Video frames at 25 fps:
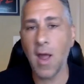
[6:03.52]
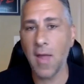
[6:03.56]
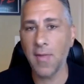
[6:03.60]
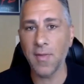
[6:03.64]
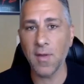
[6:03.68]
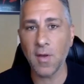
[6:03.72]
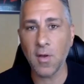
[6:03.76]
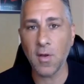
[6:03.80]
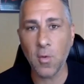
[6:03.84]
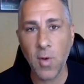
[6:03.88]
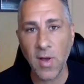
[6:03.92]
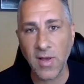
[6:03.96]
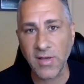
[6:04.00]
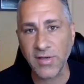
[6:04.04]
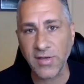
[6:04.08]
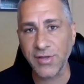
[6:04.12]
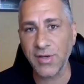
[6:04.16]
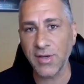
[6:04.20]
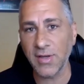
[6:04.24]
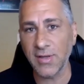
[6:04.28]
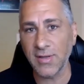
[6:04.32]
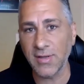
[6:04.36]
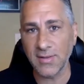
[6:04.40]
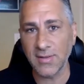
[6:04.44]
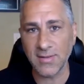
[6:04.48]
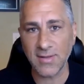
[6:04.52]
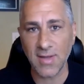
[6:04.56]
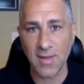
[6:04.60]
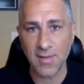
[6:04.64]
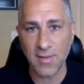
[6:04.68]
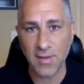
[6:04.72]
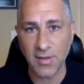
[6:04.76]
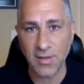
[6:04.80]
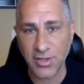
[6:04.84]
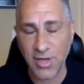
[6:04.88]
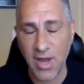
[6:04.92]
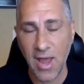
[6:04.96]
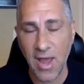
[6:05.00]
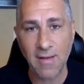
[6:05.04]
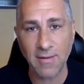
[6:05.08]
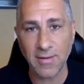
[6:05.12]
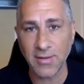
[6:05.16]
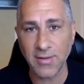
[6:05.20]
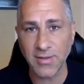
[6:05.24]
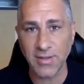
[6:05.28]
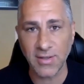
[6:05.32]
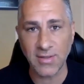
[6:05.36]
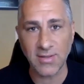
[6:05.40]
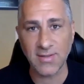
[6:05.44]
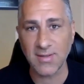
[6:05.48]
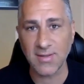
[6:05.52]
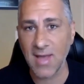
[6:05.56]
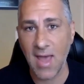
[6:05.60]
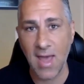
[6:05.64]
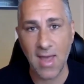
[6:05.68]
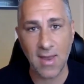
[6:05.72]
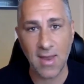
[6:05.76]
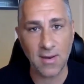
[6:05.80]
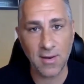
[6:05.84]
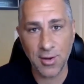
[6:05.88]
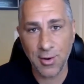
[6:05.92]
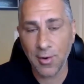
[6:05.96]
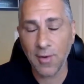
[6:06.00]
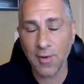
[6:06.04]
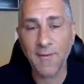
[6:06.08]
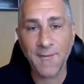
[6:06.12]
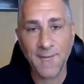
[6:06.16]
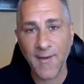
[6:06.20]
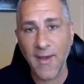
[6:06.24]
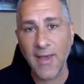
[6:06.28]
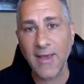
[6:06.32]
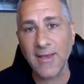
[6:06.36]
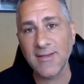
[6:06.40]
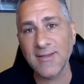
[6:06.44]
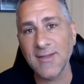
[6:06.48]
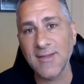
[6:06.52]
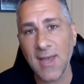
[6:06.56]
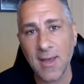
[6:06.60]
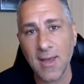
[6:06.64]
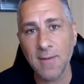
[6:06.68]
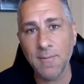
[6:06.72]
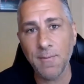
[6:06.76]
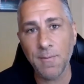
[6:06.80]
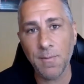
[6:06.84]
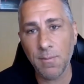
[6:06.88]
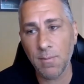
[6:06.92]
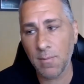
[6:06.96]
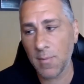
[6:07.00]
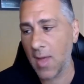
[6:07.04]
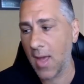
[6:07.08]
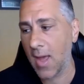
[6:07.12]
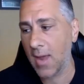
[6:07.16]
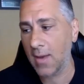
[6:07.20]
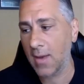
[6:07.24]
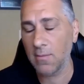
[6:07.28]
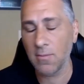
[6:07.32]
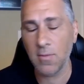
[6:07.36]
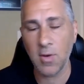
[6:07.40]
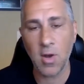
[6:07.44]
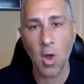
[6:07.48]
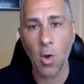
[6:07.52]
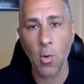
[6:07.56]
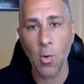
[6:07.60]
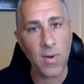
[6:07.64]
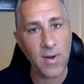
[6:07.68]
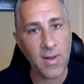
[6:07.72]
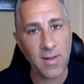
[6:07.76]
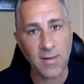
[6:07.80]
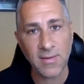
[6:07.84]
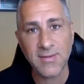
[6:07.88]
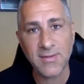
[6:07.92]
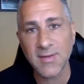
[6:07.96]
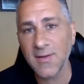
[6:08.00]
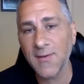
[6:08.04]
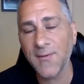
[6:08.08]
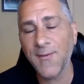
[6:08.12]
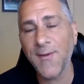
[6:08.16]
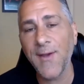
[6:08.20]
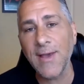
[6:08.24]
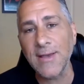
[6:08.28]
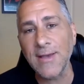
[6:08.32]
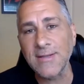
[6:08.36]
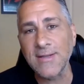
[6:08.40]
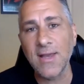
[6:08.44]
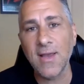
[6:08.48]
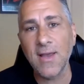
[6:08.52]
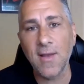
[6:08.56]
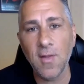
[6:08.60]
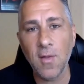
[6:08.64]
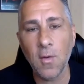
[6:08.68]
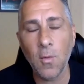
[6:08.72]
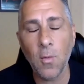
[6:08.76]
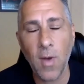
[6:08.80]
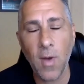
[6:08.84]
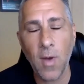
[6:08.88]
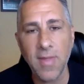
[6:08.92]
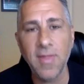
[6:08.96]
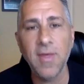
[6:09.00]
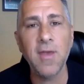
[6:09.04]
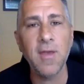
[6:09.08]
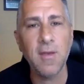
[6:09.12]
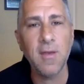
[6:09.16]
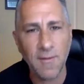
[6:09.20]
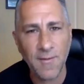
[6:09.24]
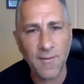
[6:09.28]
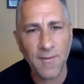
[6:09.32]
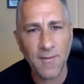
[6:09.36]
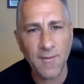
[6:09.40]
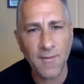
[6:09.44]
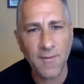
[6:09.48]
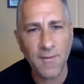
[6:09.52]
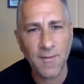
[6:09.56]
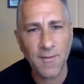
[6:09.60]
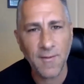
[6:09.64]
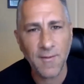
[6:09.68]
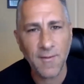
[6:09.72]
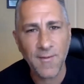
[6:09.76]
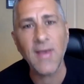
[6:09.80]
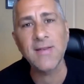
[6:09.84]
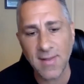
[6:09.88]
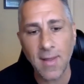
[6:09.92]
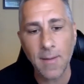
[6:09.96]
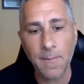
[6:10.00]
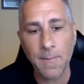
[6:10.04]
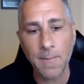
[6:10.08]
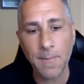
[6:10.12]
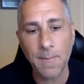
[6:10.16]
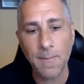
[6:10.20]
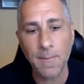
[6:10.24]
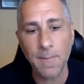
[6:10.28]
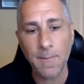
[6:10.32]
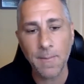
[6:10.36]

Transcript: and the questions and the challenges that you're facing that no one else is facing in the way that you're facing them.